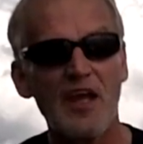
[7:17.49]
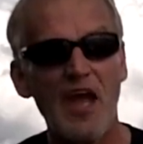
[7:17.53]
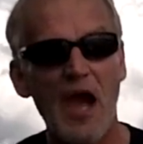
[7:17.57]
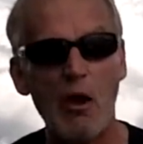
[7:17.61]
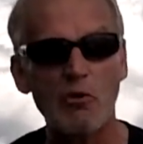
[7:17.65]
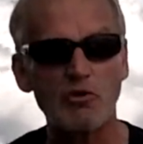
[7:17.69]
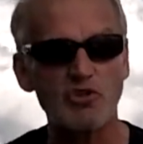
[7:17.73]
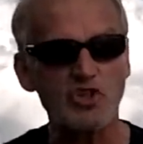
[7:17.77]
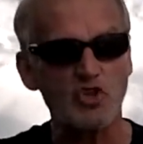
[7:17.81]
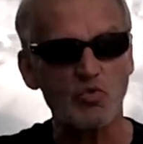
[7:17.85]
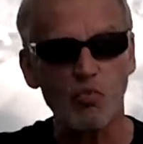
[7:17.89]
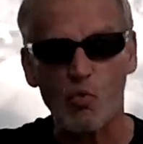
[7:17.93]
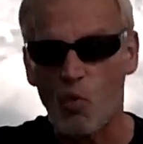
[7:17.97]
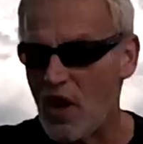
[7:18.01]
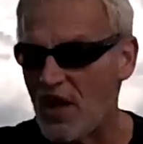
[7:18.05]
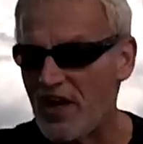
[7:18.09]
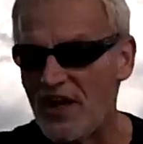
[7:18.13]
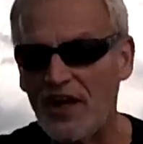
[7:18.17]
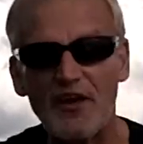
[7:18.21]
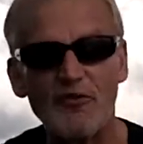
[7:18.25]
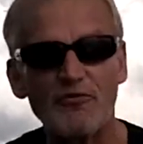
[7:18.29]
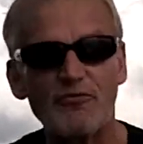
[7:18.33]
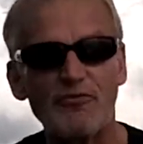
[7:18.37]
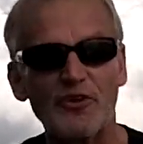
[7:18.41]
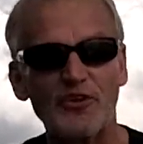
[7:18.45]
I was just
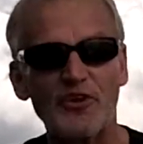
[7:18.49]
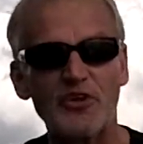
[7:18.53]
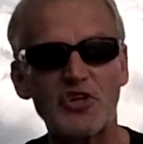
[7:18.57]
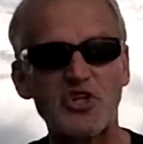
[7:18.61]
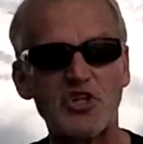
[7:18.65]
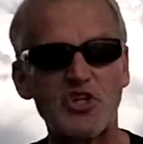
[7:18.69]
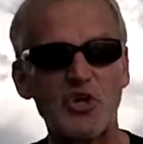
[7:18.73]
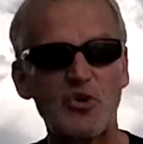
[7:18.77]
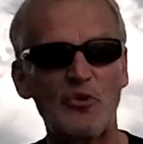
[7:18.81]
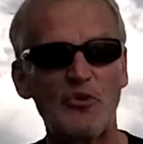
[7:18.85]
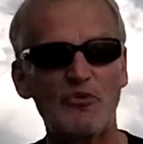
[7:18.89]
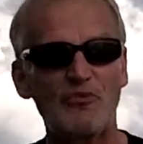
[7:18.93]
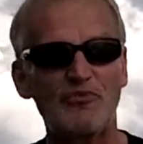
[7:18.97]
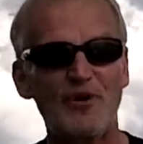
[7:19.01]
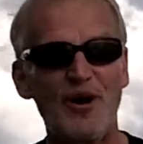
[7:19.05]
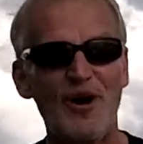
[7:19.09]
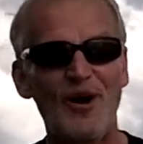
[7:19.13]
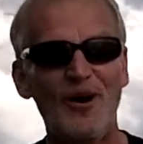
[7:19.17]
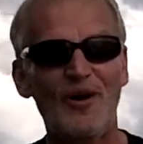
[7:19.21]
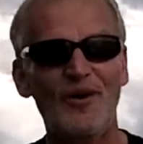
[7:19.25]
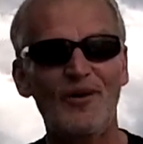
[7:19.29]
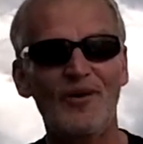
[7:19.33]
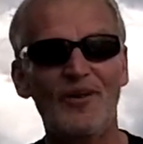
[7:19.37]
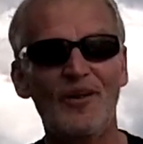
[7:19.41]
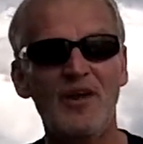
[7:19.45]
waiting for the shoe to
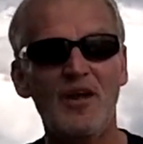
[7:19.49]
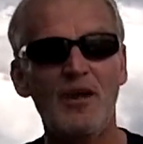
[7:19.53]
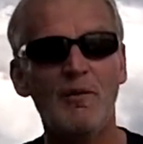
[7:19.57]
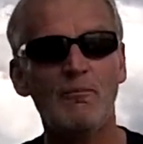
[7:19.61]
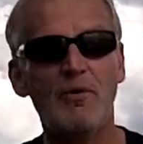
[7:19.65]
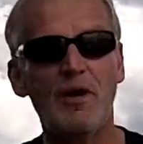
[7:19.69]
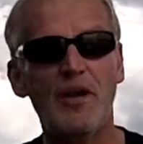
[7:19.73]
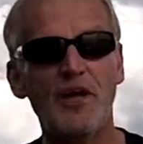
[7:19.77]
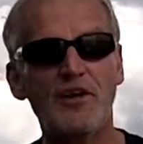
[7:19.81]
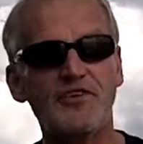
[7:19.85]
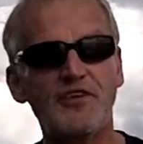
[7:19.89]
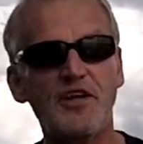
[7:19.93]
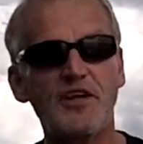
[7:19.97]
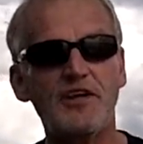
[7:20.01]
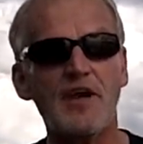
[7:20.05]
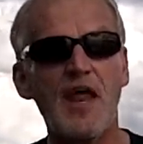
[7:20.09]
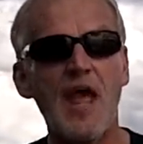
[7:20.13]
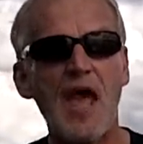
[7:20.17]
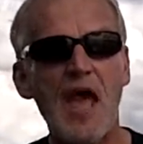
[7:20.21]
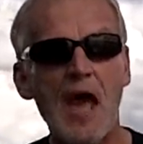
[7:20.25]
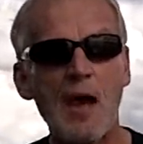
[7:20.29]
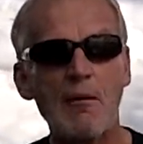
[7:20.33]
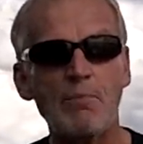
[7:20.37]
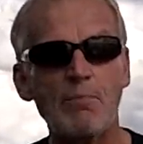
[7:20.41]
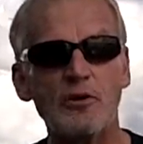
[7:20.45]
fall, but it didn't
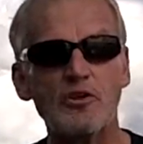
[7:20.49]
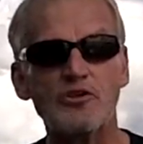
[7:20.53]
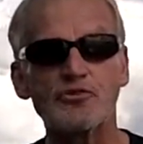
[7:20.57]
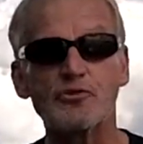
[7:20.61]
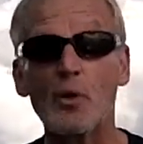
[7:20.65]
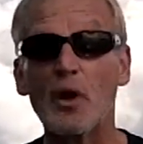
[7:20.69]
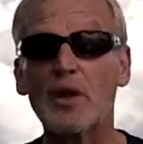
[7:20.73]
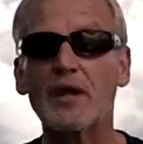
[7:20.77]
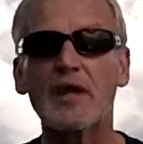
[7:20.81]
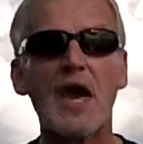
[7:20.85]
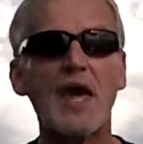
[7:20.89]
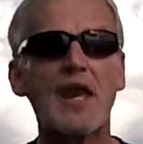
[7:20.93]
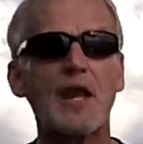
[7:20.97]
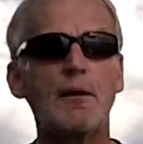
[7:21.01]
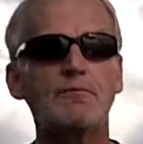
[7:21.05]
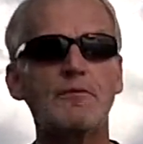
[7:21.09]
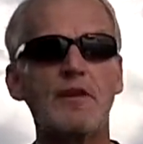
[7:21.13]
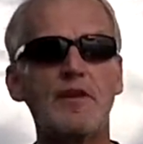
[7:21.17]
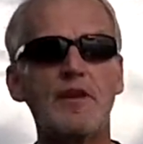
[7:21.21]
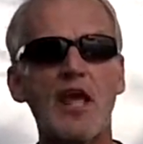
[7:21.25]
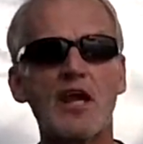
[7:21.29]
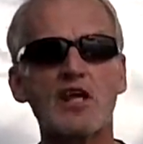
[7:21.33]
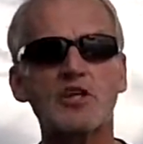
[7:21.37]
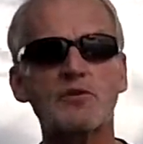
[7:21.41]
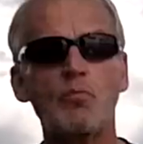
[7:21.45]
happen. So I got up
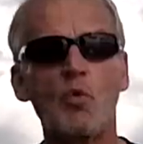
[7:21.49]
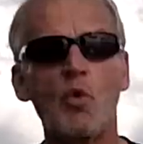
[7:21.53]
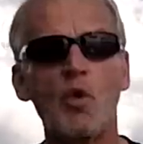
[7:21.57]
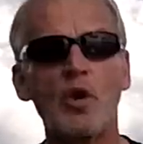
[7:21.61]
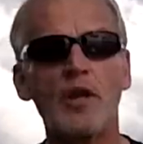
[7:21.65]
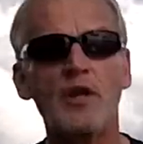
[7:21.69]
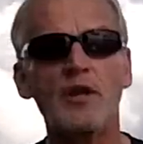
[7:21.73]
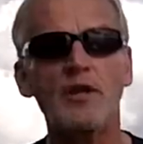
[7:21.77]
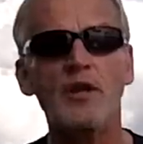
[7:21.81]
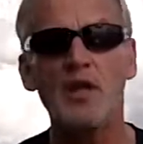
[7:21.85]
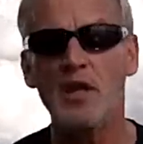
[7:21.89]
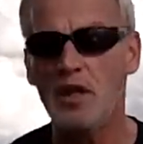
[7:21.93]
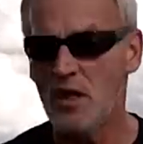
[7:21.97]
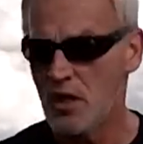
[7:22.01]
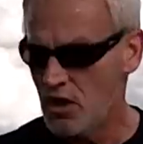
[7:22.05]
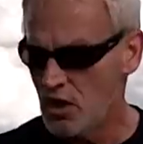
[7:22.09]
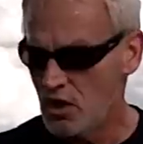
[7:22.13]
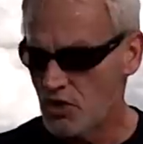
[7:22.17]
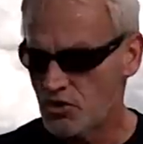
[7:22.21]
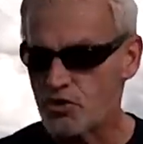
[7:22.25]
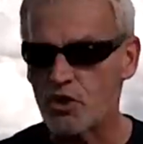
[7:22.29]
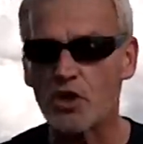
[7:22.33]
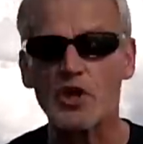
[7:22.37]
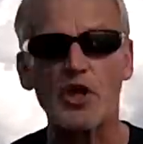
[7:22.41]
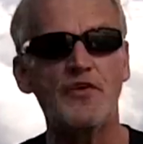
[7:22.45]
the next morning,
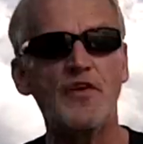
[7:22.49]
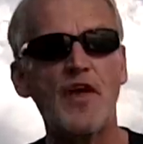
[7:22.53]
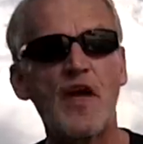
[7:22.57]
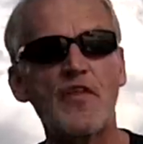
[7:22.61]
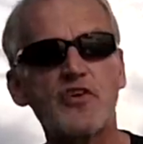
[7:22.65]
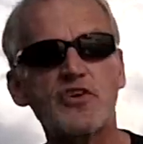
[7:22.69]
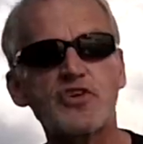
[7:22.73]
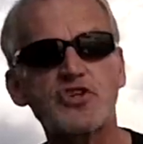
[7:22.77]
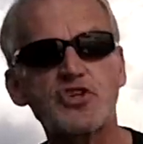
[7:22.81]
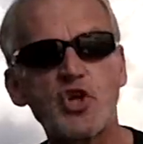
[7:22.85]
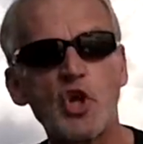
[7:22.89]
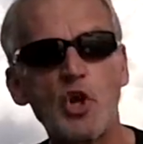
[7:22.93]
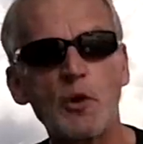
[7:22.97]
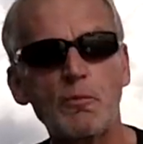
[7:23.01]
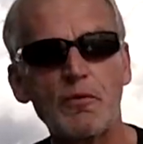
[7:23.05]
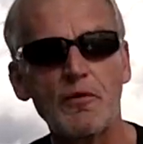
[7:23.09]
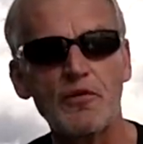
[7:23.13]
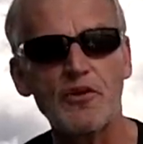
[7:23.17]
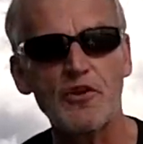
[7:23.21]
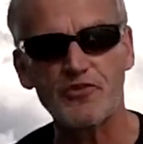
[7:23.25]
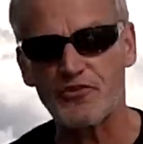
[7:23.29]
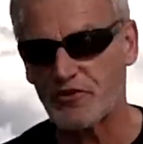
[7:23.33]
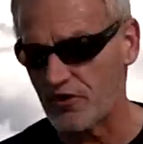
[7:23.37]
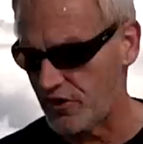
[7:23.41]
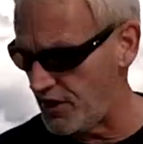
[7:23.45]
took another scoop
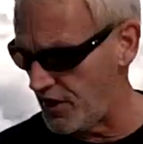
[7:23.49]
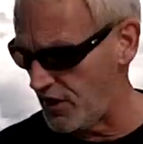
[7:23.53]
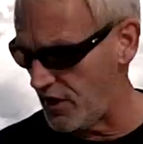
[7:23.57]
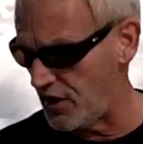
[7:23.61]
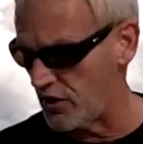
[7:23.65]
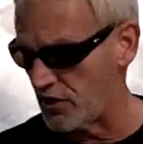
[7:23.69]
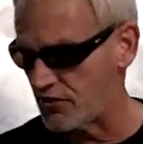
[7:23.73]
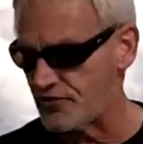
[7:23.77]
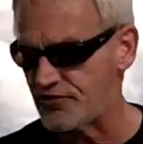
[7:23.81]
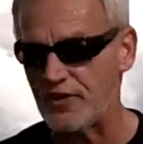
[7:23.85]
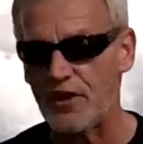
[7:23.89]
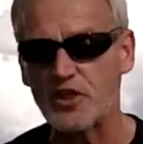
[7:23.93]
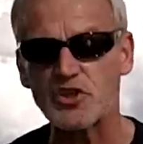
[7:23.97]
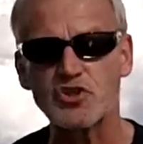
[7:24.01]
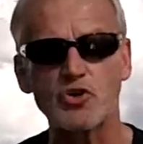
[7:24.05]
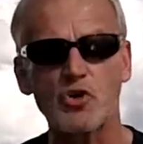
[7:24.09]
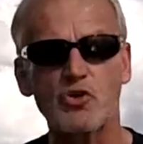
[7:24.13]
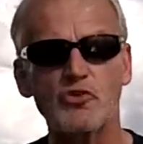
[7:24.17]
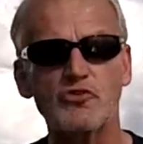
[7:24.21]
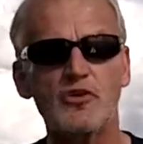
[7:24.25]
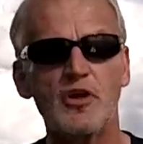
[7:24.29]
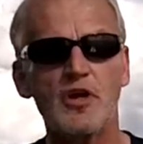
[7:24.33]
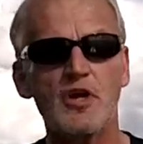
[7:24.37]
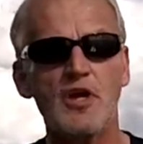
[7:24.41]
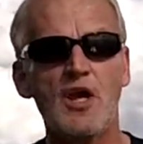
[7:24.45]
of this Akea
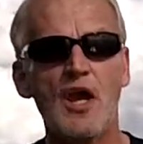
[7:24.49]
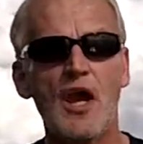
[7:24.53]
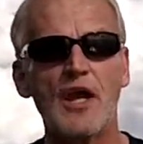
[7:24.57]
Essentials.